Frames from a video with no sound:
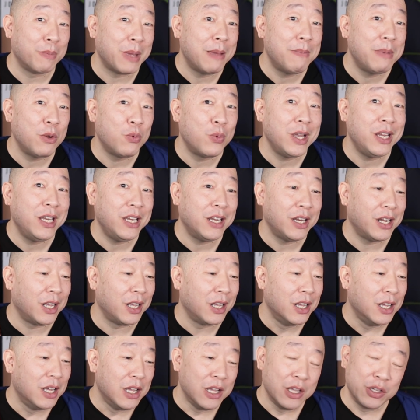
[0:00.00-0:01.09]
Maybe we need
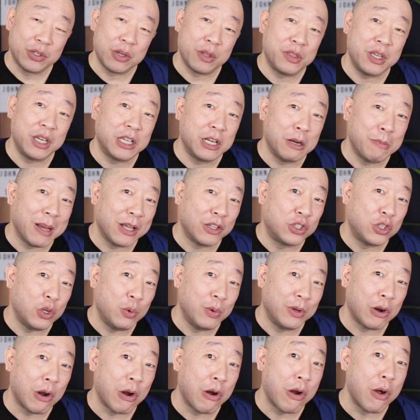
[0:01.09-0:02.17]
to start thinking about
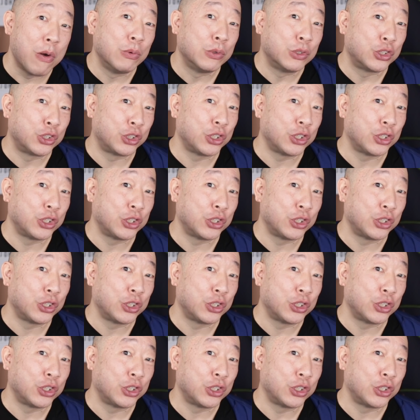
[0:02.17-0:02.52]
doing our own